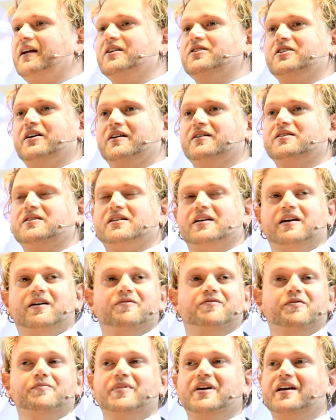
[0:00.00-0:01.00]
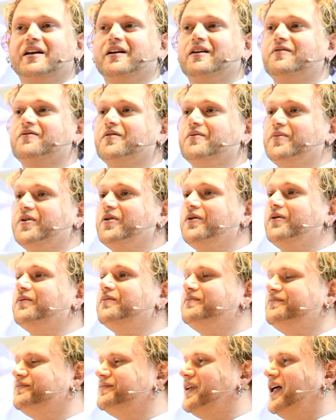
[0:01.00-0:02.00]
a chance to hear from me and hear from you
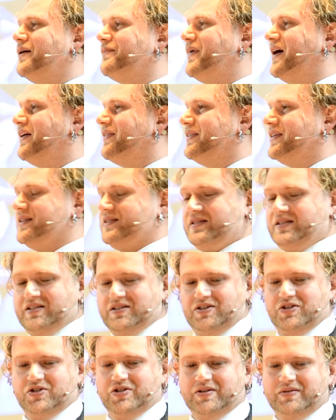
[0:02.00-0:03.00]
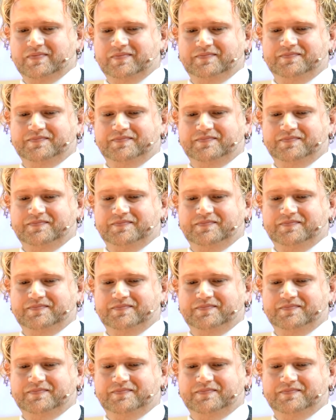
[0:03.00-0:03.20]
about this decision.